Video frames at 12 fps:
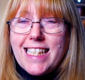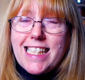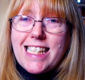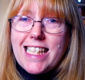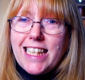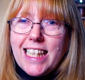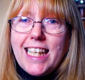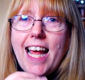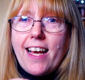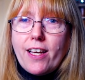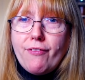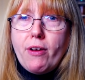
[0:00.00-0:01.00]
Still a
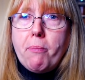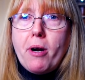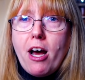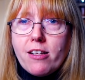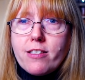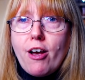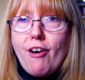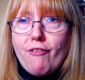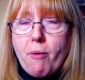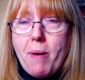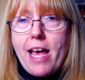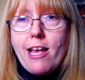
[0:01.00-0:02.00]
lack of vibrato
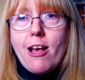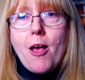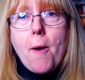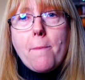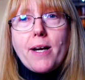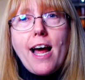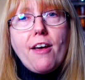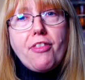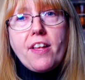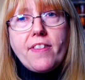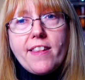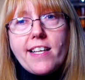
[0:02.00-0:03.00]
for me, but I
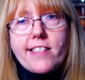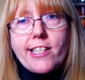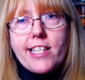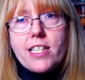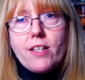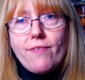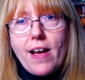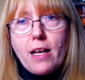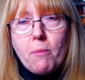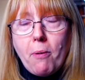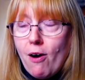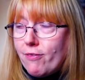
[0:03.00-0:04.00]
think that that's going to
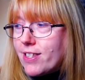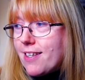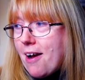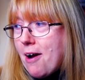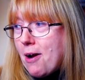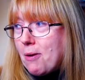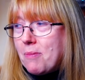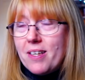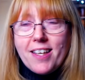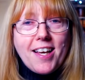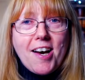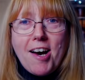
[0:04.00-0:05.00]
develop over time.
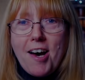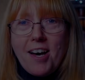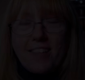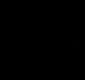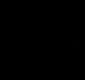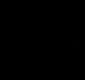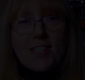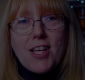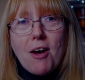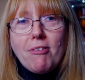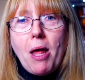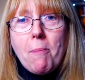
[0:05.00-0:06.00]

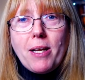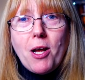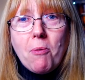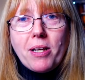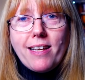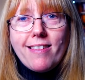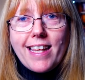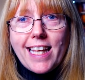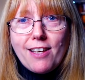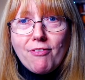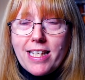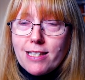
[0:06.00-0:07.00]
So let me know what you think
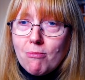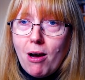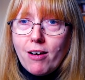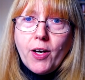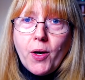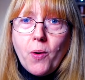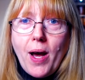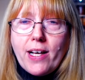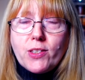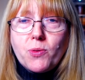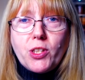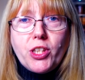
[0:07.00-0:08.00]
of this one. Who
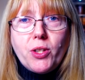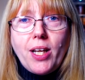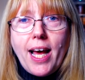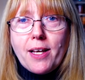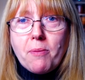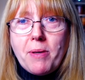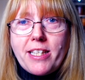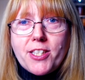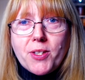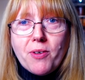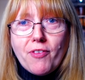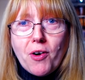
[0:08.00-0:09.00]
else would you like me to
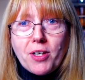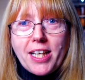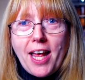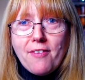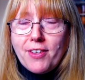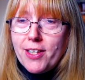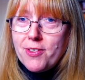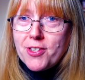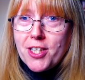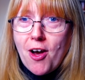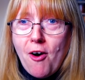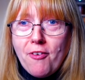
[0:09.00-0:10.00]
do a vocal
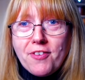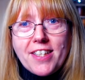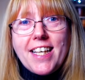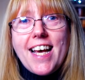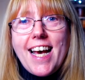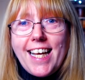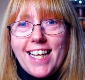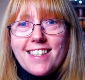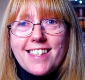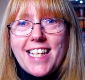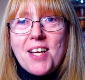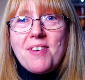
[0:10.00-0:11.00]
evolution of? And I'll
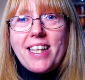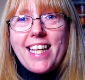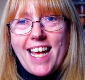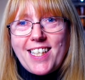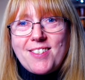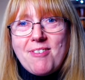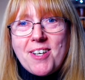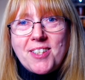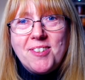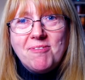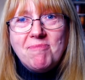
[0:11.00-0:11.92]
see you in the next one.